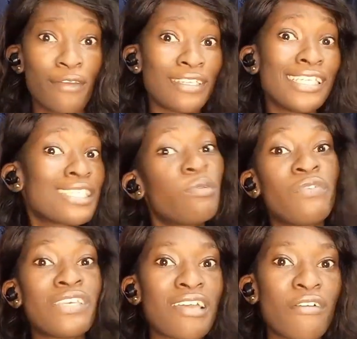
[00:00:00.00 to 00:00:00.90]
this
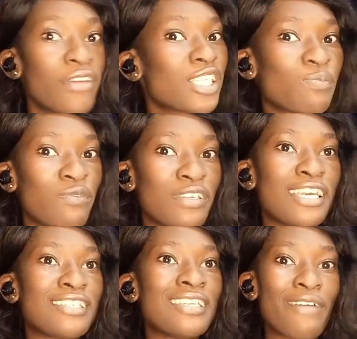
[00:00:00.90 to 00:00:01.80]
movie is her first movie. She
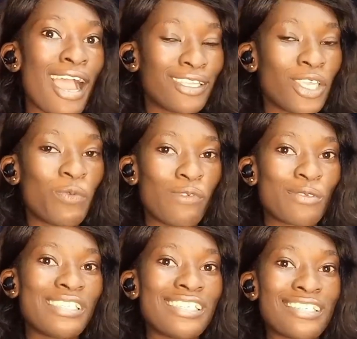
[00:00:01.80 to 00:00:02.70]
has never acted before,
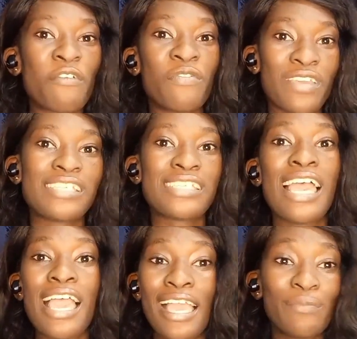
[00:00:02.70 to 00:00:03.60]
so this is her first
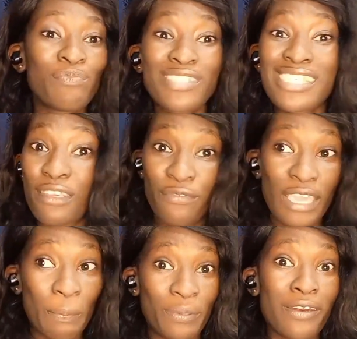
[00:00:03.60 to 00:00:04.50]

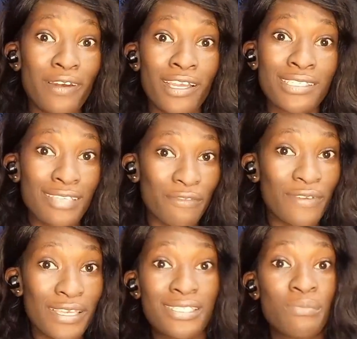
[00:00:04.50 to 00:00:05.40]
TV appearance, her
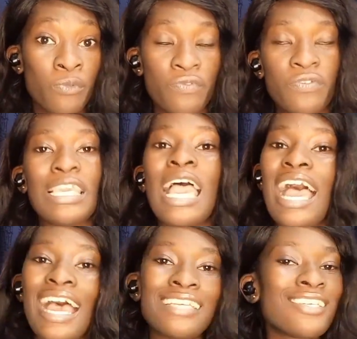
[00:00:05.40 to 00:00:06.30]
first movie,
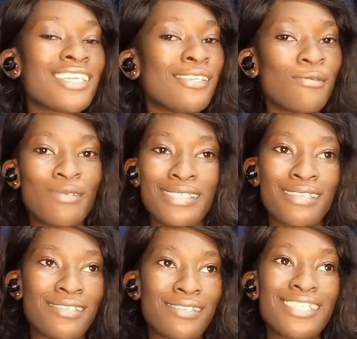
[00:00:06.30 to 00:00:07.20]
and she killed
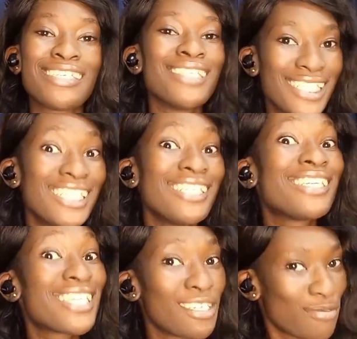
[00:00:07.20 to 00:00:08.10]
this. She
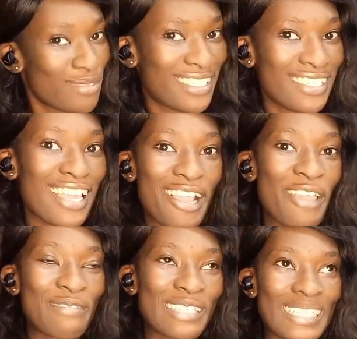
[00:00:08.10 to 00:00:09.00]
killed this. I
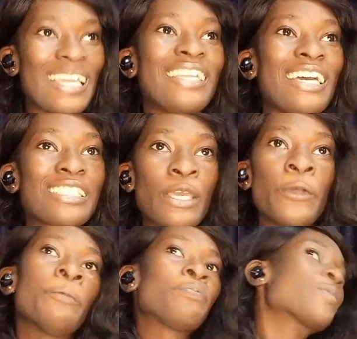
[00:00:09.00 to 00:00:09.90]
can't even deny that.
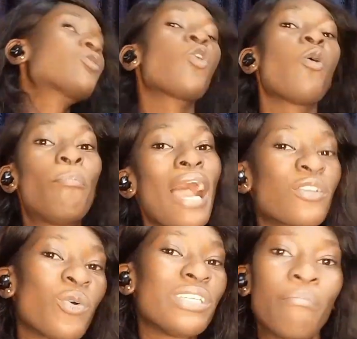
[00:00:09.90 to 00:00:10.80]
So
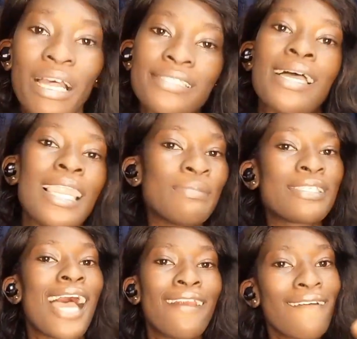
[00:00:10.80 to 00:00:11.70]
back to the matter, let me
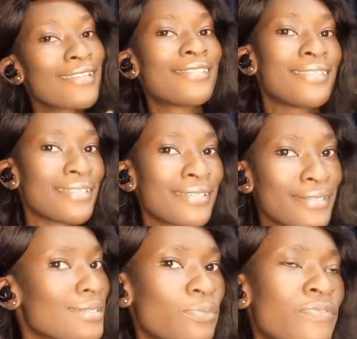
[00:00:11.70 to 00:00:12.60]
start ranting in
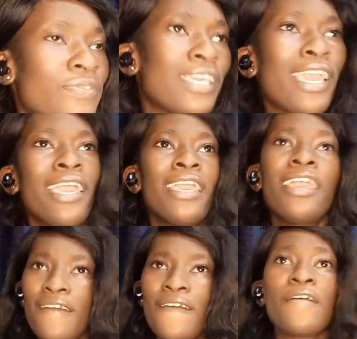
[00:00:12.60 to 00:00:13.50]
this movie.
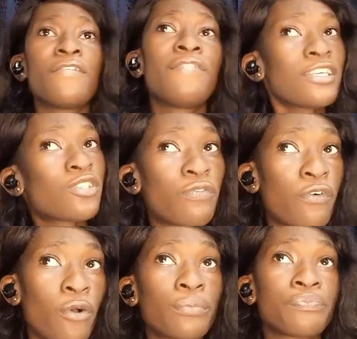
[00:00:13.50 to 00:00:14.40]
First of
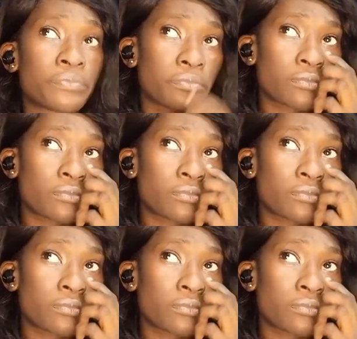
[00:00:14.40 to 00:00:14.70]
all,